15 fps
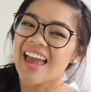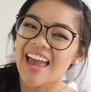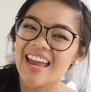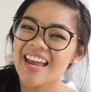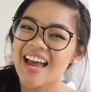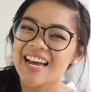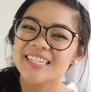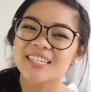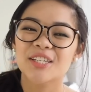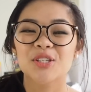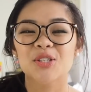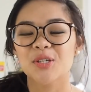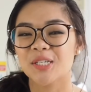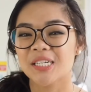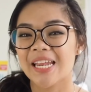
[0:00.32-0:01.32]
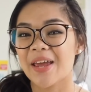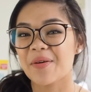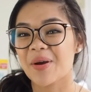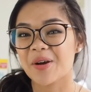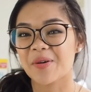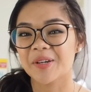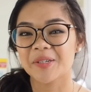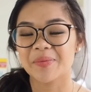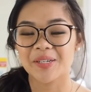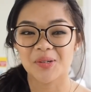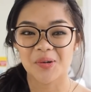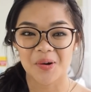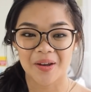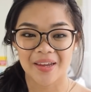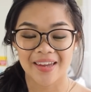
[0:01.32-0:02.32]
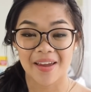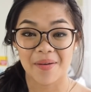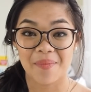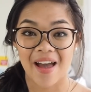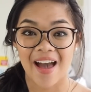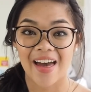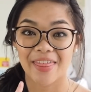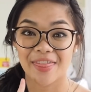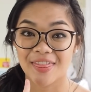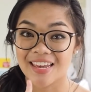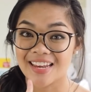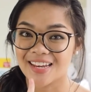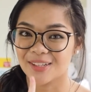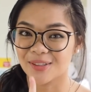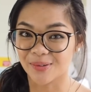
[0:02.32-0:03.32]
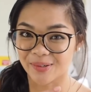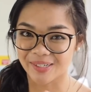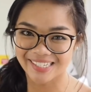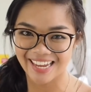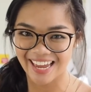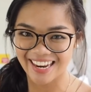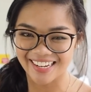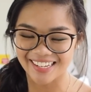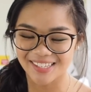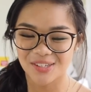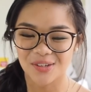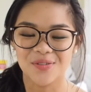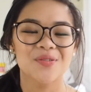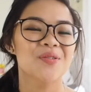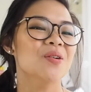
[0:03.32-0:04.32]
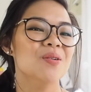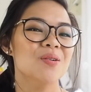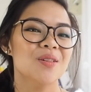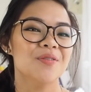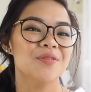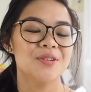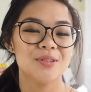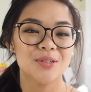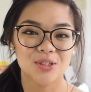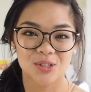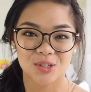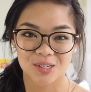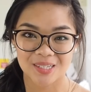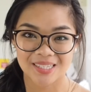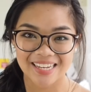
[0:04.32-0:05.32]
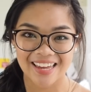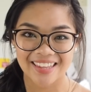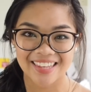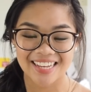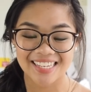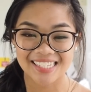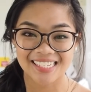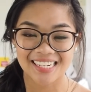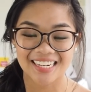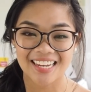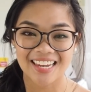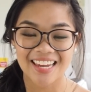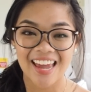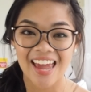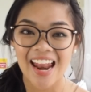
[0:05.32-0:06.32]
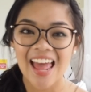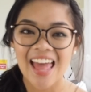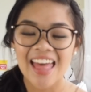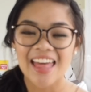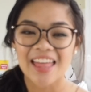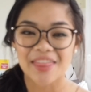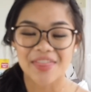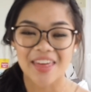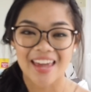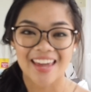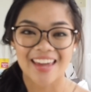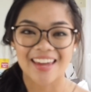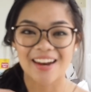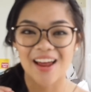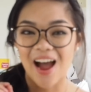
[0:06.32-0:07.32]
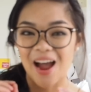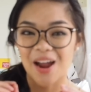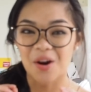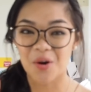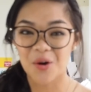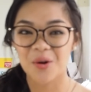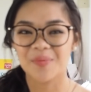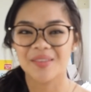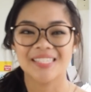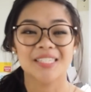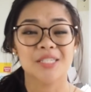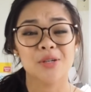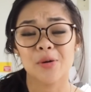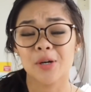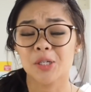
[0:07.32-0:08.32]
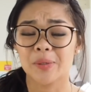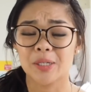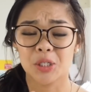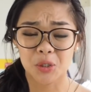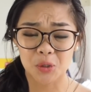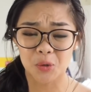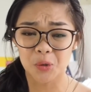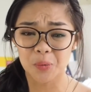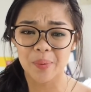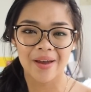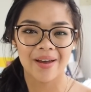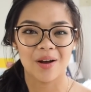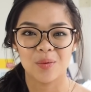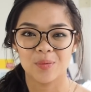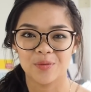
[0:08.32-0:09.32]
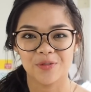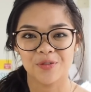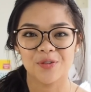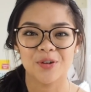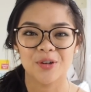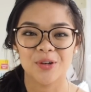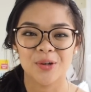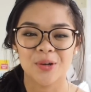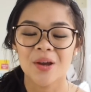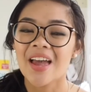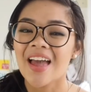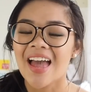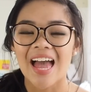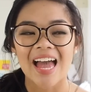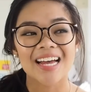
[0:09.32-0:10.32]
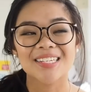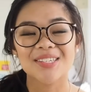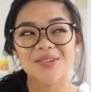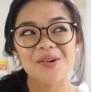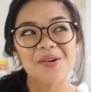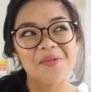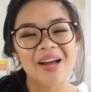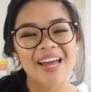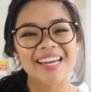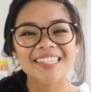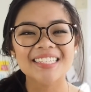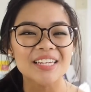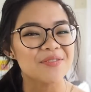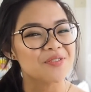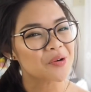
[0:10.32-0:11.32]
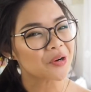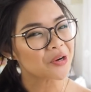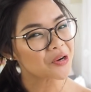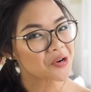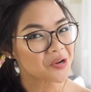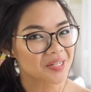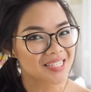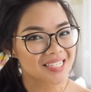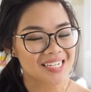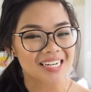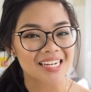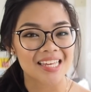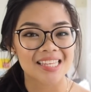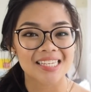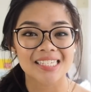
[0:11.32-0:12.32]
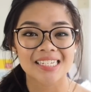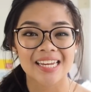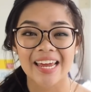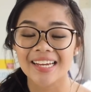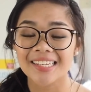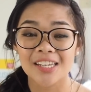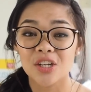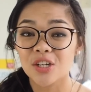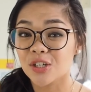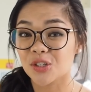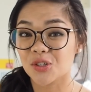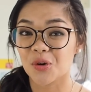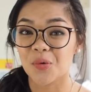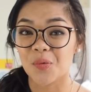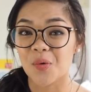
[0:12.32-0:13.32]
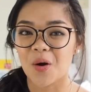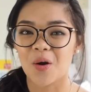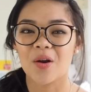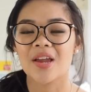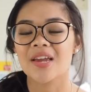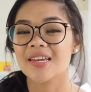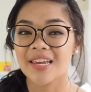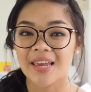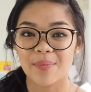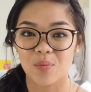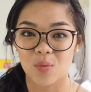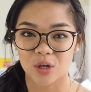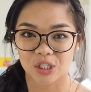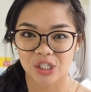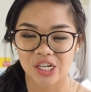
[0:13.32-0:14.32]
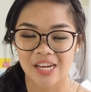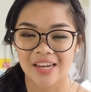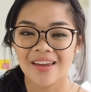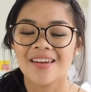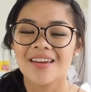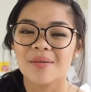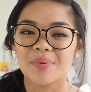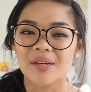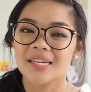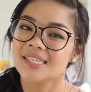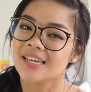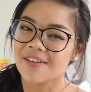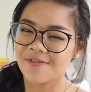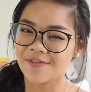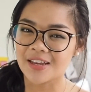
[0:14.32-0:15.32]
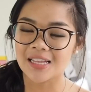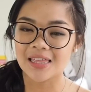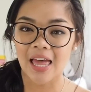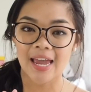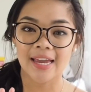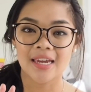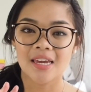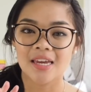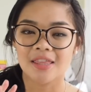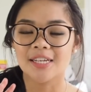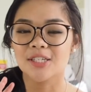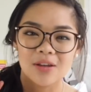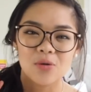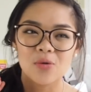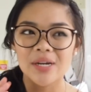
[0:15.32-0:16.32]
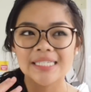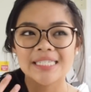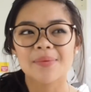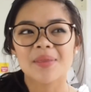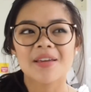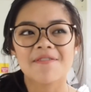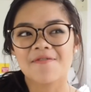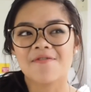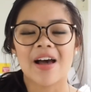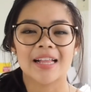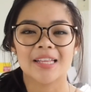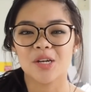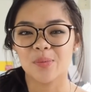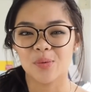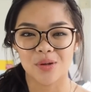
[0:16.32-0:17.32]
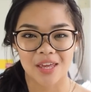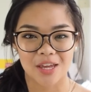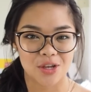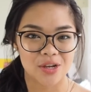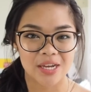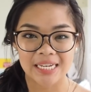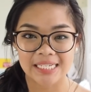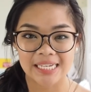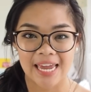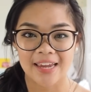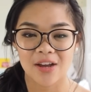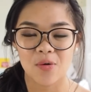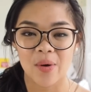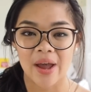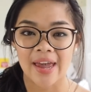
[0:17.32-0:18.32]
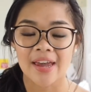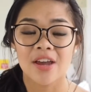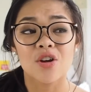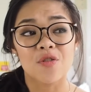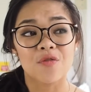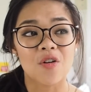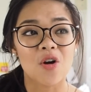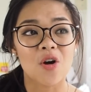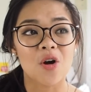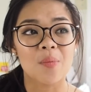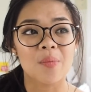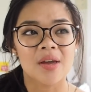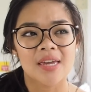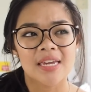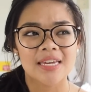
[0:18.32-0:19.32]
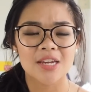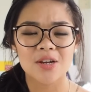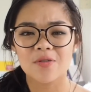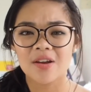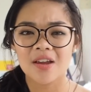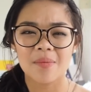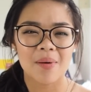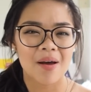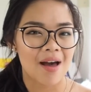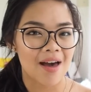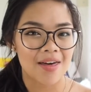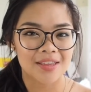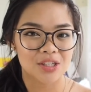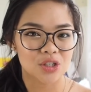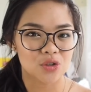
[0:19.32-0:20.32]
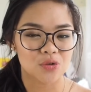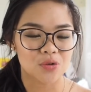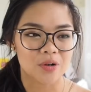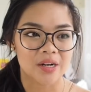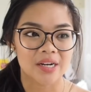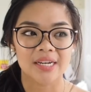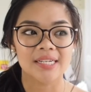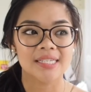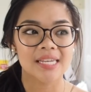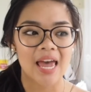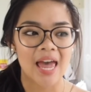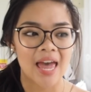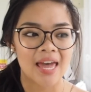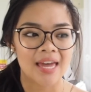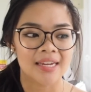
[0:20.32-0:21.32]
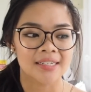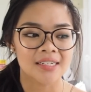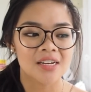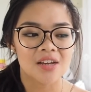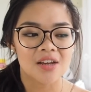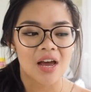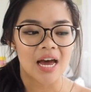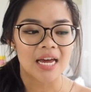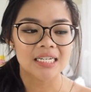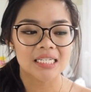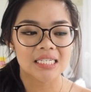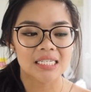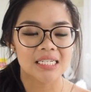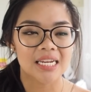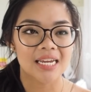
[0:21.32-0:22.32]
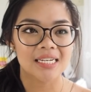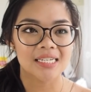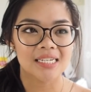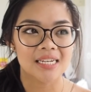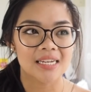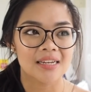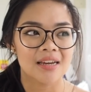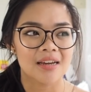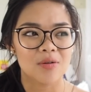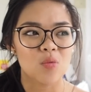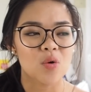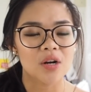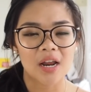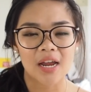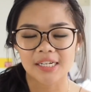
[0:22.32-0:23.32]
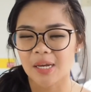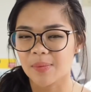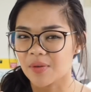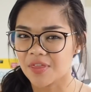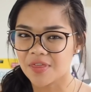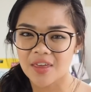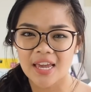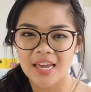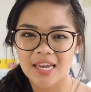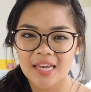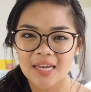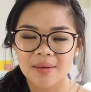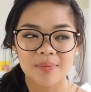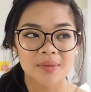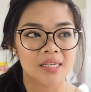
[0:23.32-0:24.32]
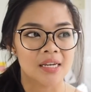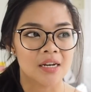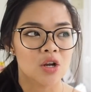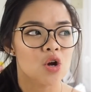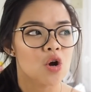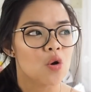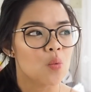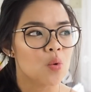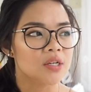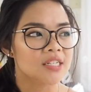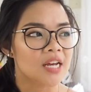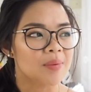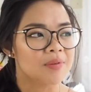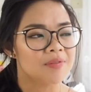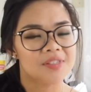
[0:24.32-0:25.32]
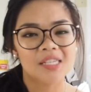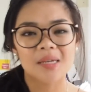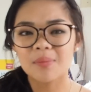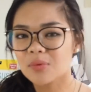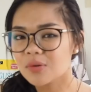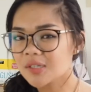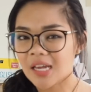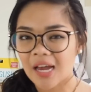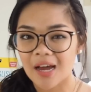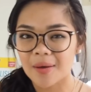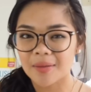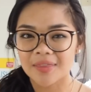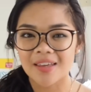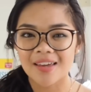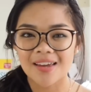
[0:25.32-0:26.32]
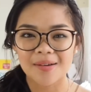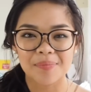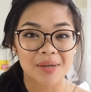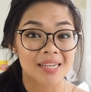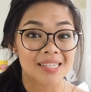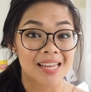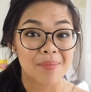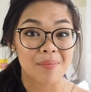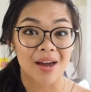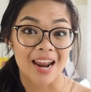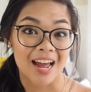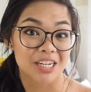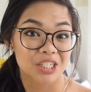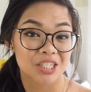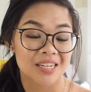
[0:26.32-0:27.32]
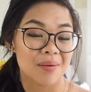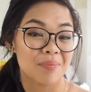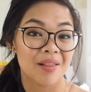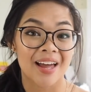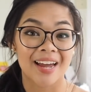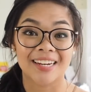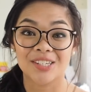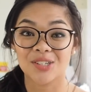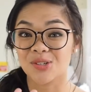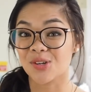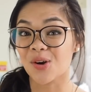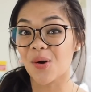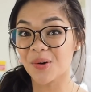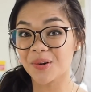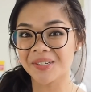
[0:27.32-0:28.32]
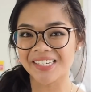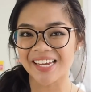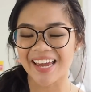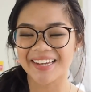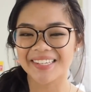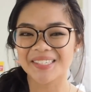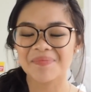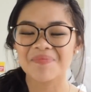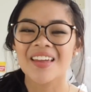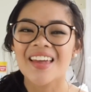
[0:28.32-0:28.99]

Hey guys, so today we're going to be talking about the lieutenant. So for all of you students out there studying it, then I hope this is going to be super helpful for you. As always, if you're not studying this text, don't worry, keep watching because I feel like there's always something valuable that you can take away from hearing about other stories and understanding what type of themes and what type of symbols are out there because they might actually apply to your own text.